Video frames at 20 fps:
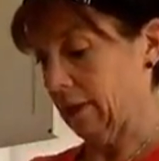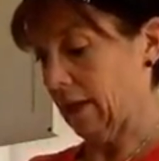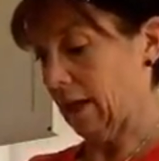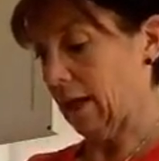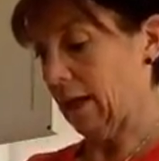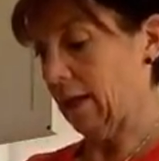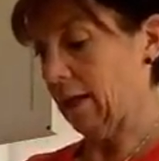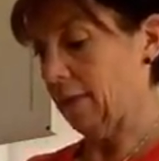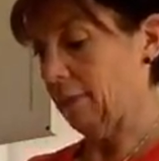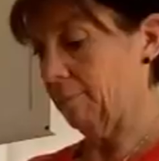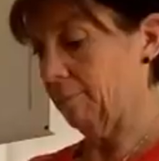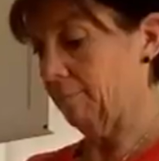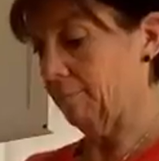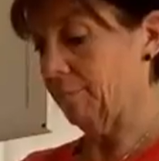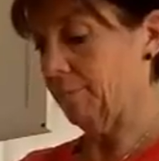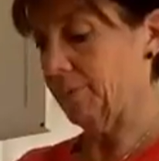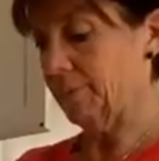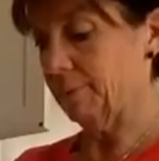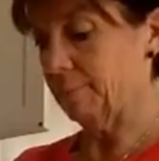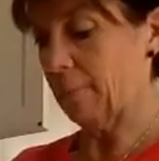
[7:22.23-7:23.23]

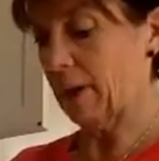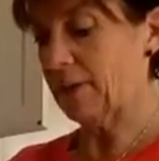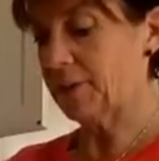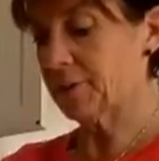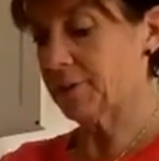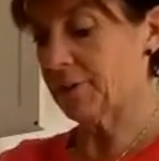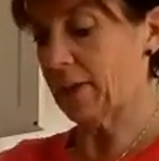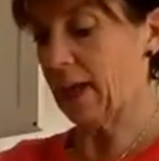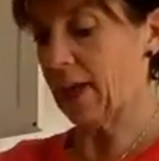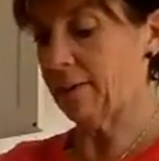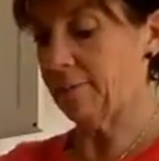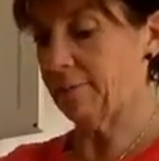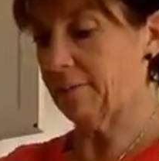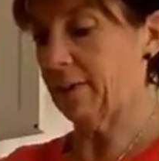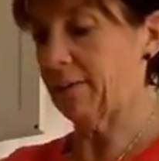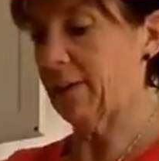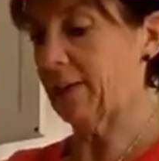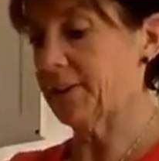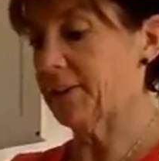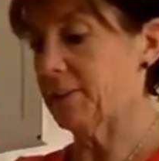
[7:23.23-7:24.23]
I
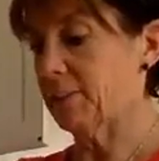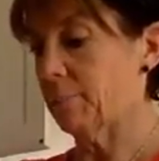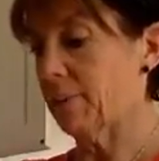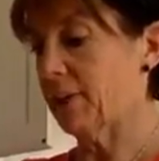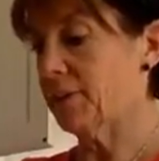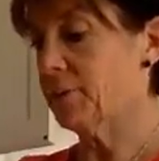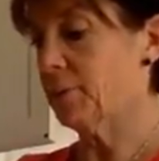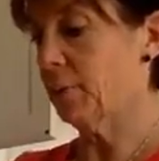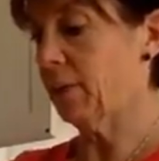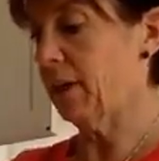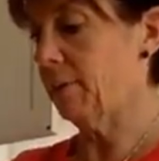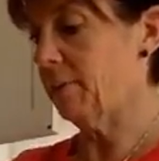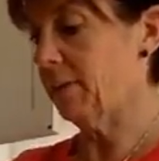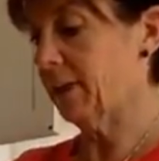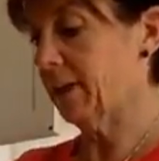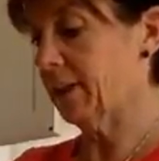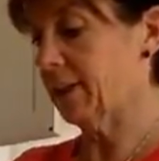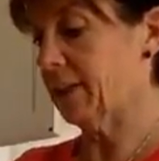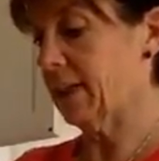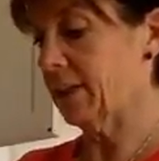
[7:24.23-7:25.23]
find that's the best way
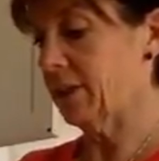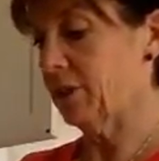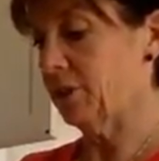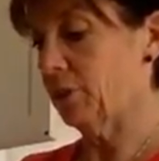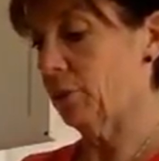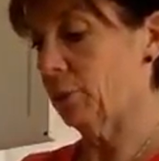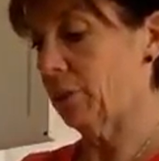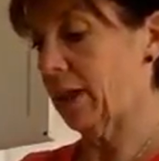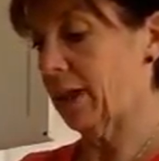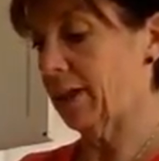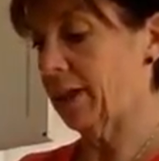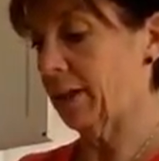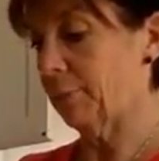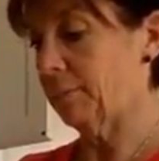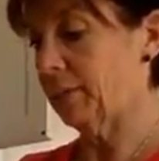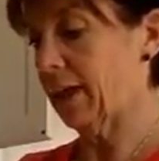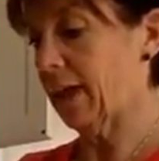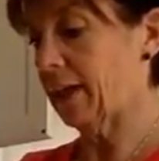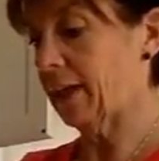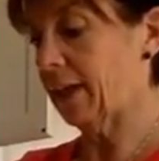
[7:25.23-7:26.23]
because then you don't end up
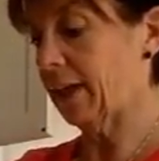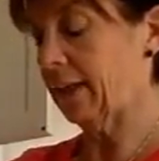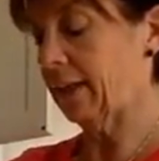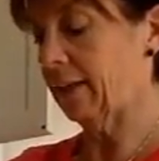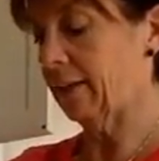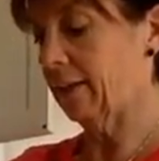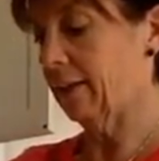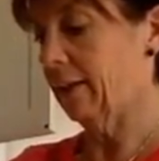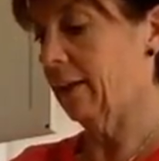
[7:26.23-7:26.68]
getting